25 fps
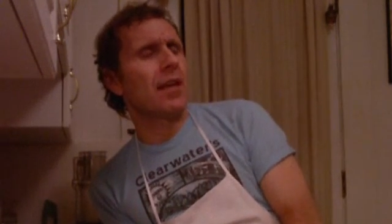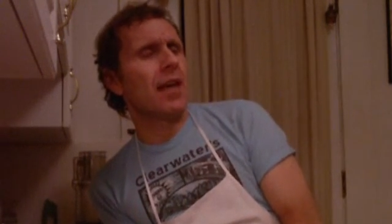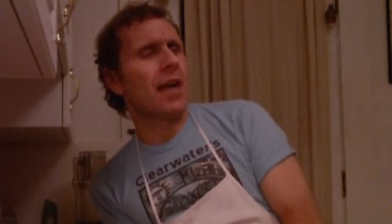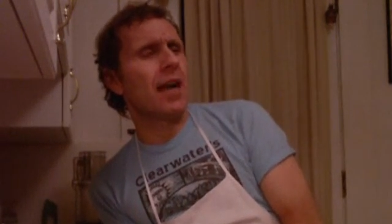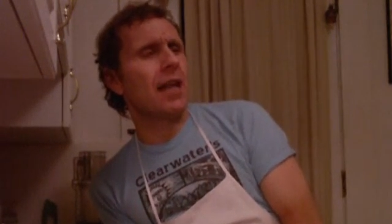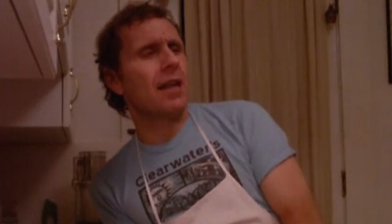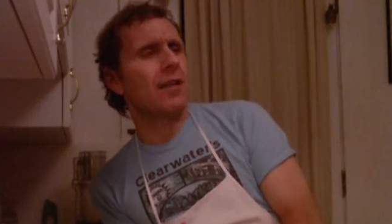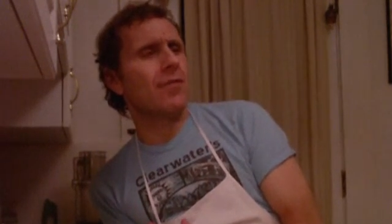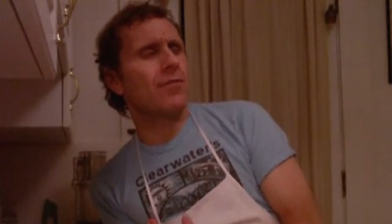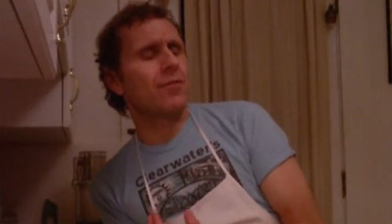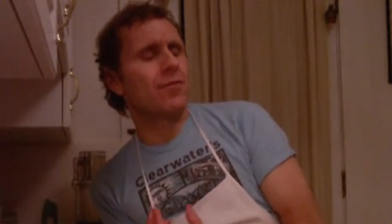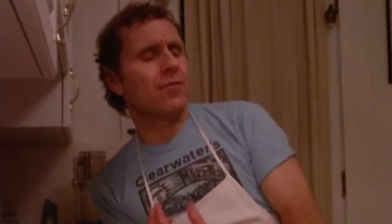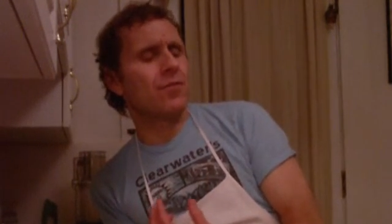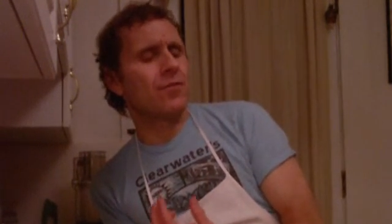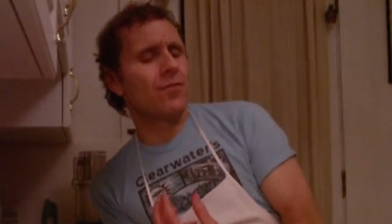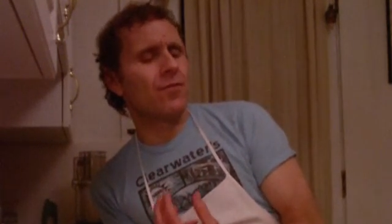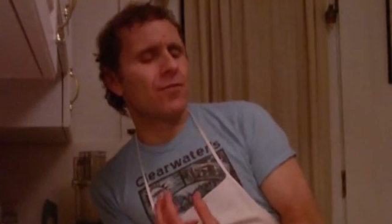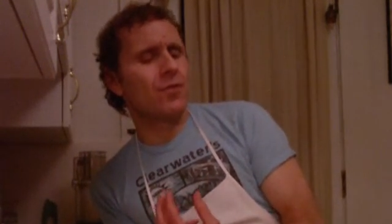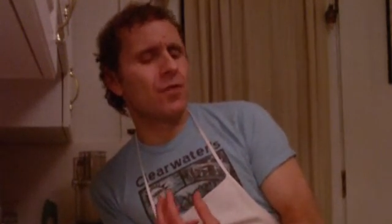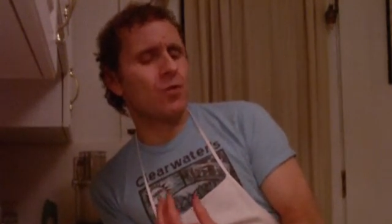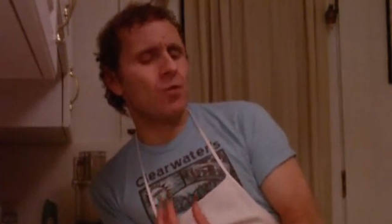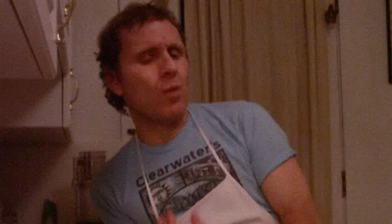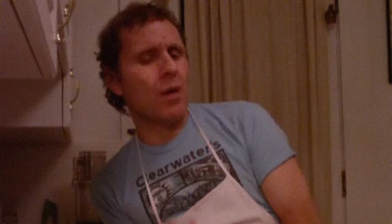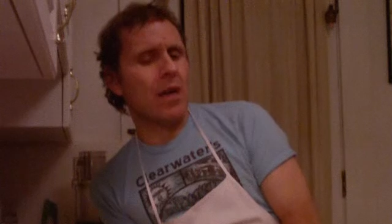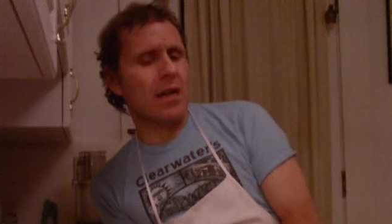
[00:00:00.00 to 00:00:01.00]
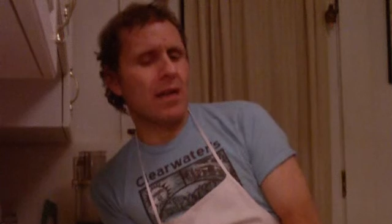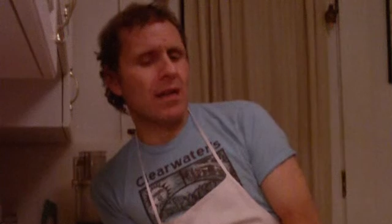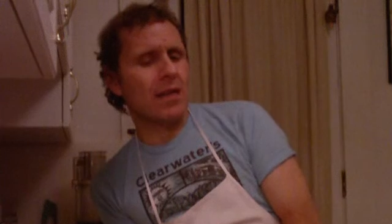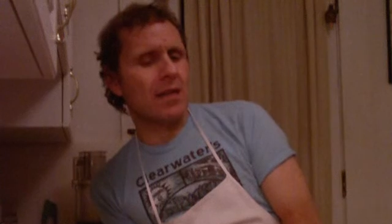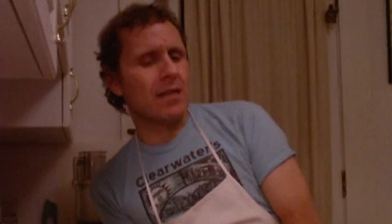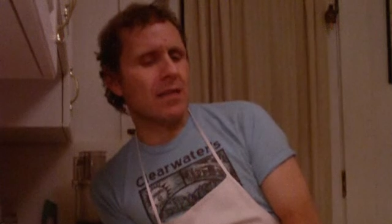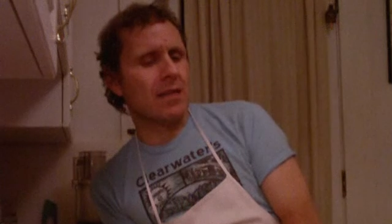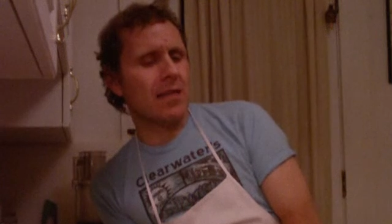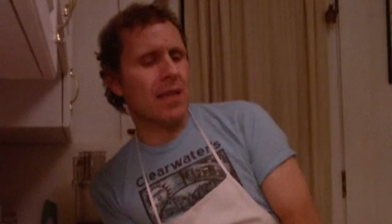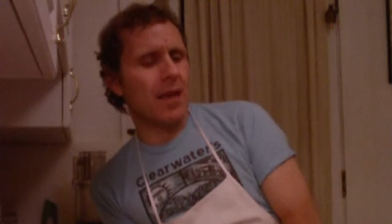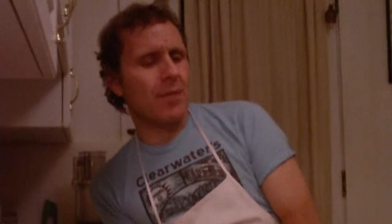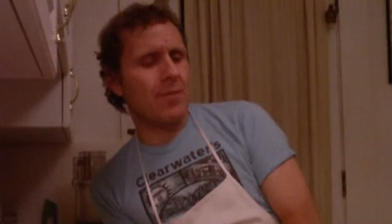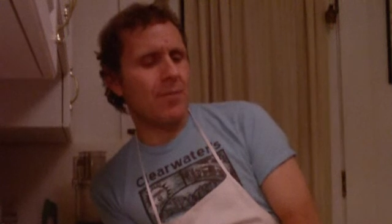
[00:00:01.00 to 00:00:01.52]
kind of
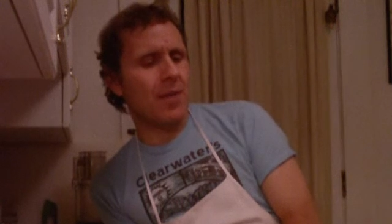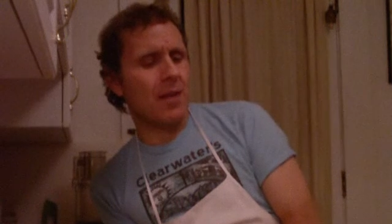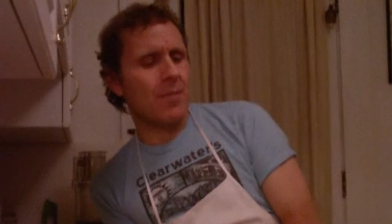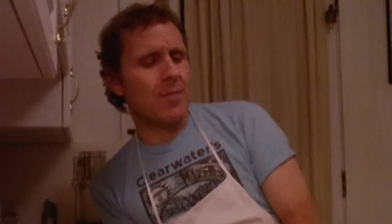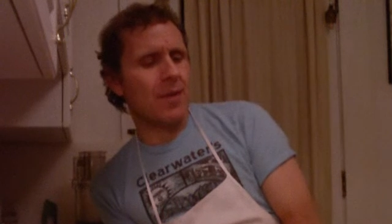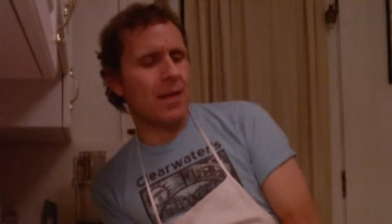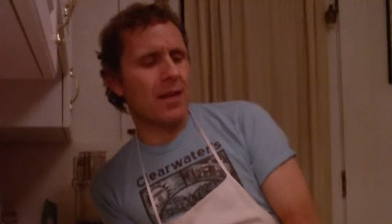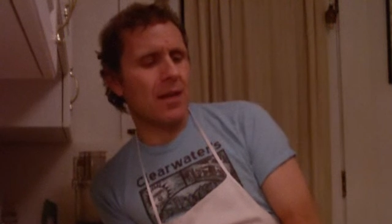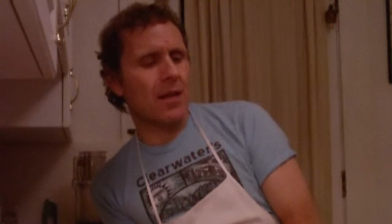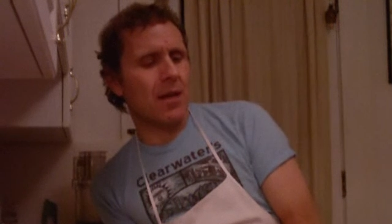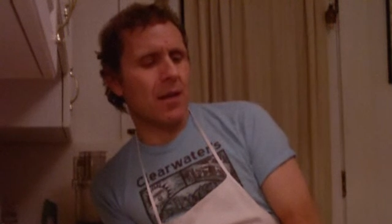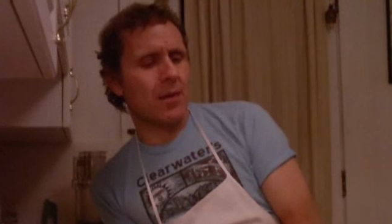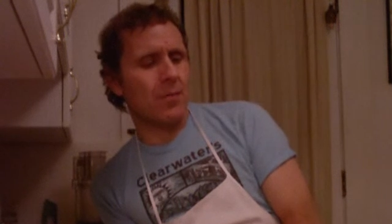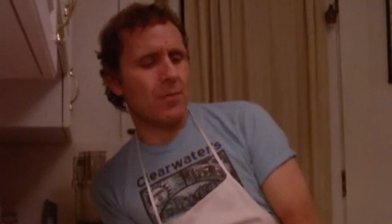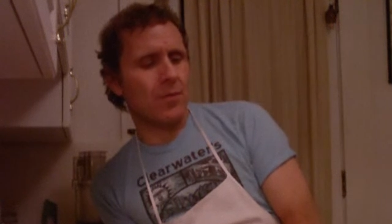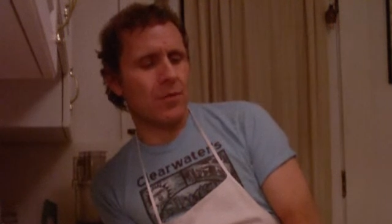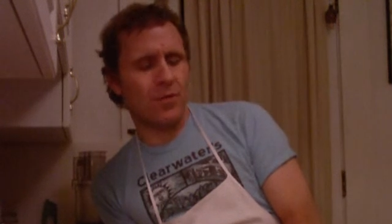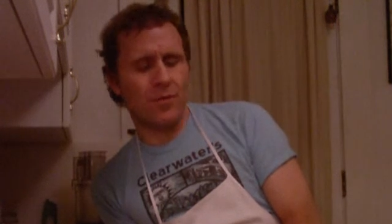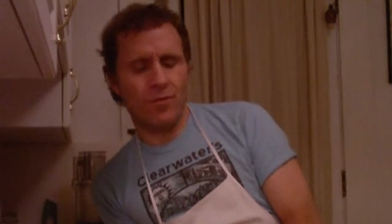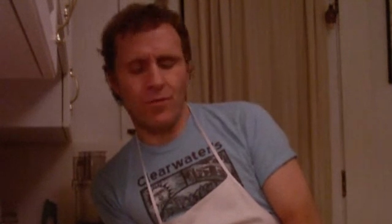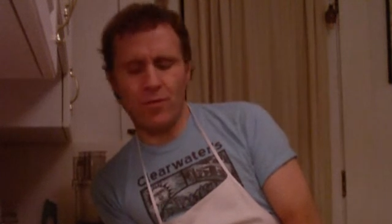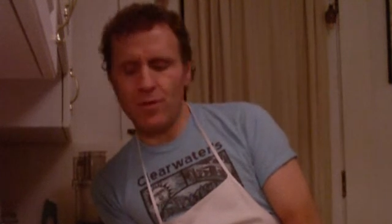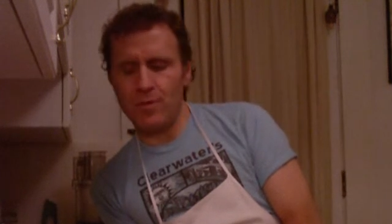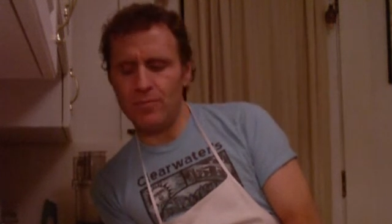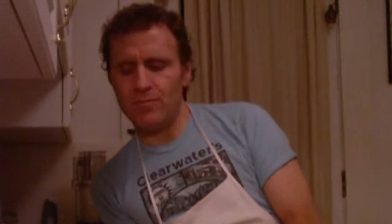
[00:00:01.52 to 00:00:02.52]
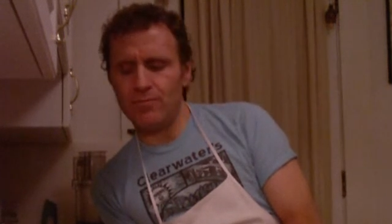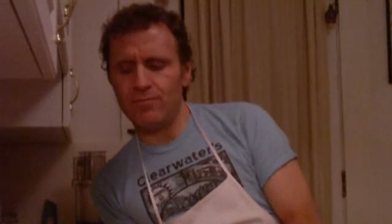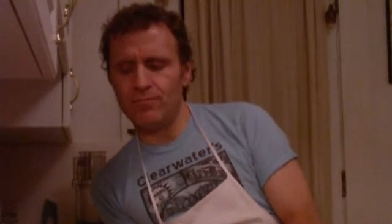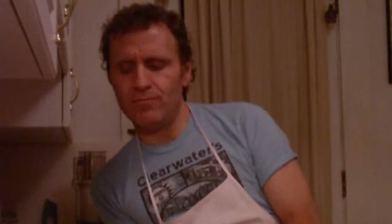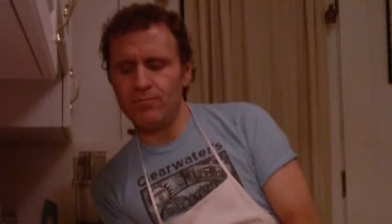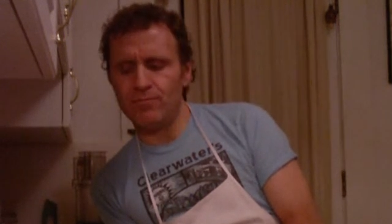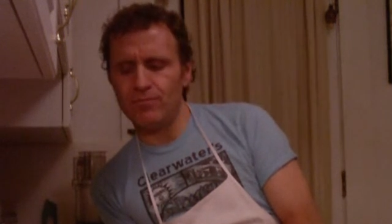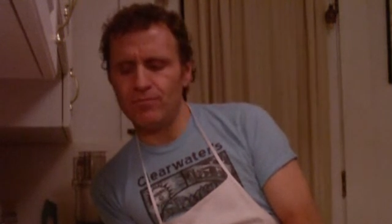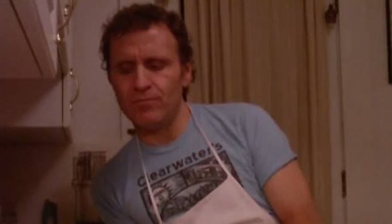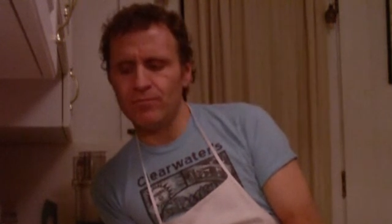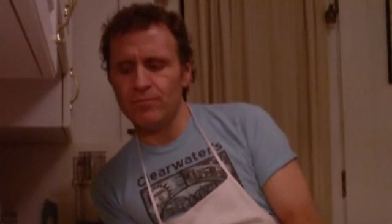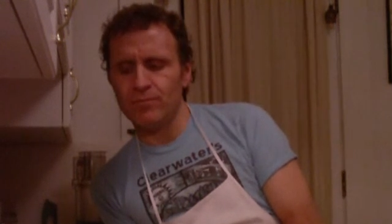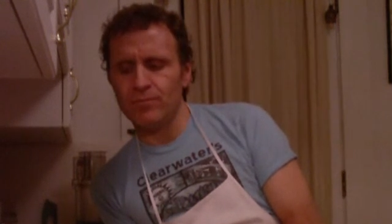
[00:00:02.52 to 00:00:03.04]
sweetness that maybe comes
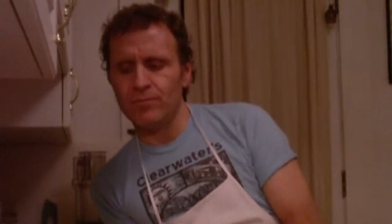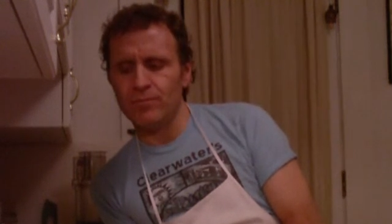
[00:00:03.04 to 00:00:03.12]
from